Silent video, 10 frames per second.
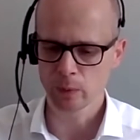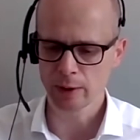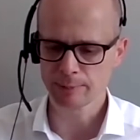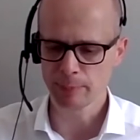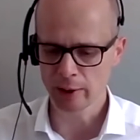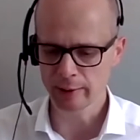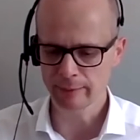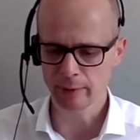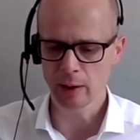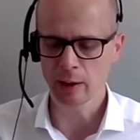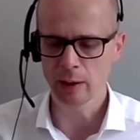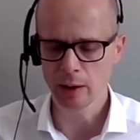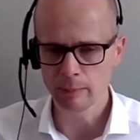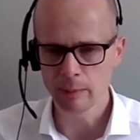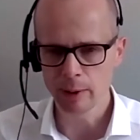as part of our
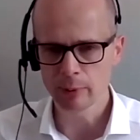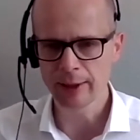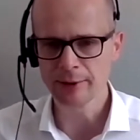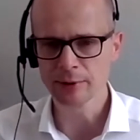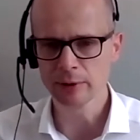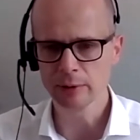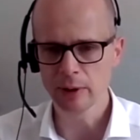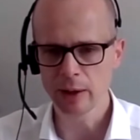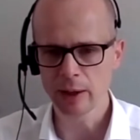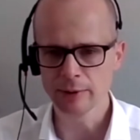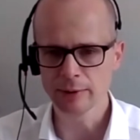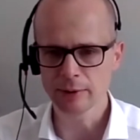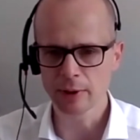appraisal, and